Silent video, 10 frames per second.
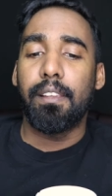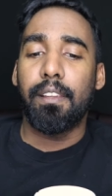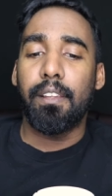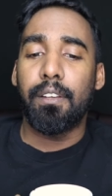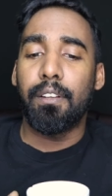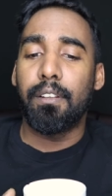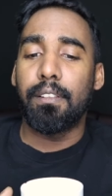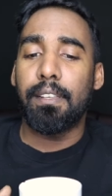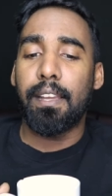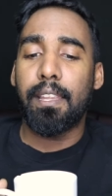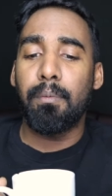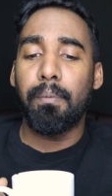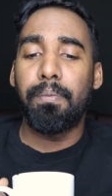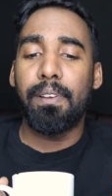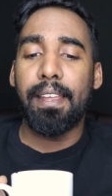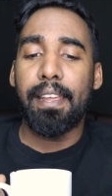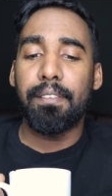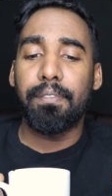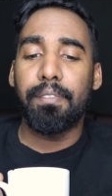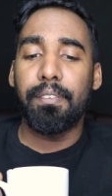you know, lock him up for
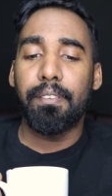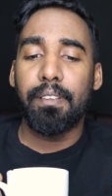life.